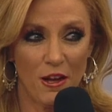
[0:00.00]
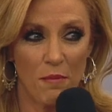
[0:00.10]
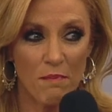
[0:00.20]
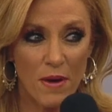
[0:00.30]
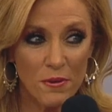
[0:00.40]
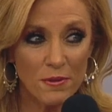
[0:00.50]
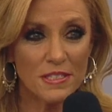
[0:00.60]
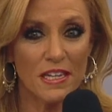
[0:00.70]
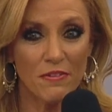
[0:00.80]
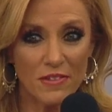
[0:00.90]

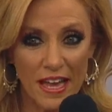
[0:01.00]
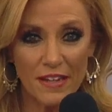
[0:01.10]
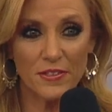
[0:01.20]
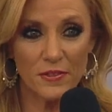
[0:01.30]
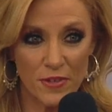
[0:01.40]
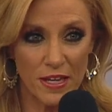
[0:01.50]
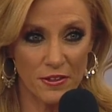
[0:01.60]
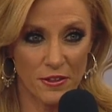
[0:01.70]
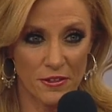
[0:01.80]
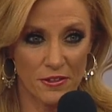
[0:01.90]
Most of life's
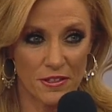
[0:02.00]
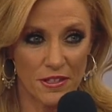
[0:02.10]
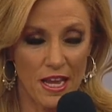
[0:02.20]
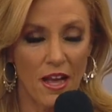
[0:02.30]
failures